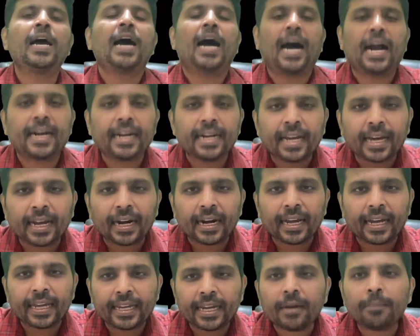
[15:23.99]

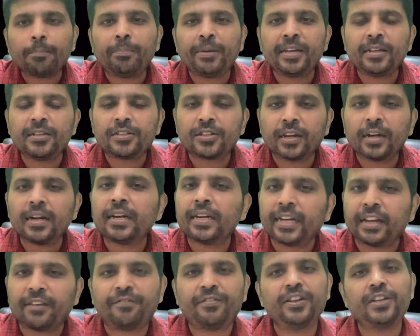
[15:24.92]
underlying B-cell
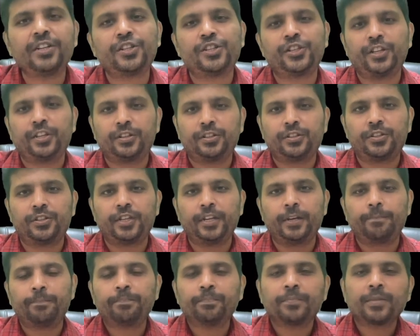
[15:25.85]

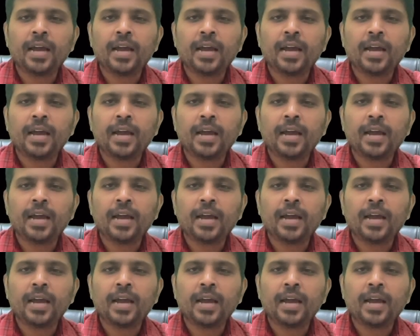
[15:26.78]
deficiency.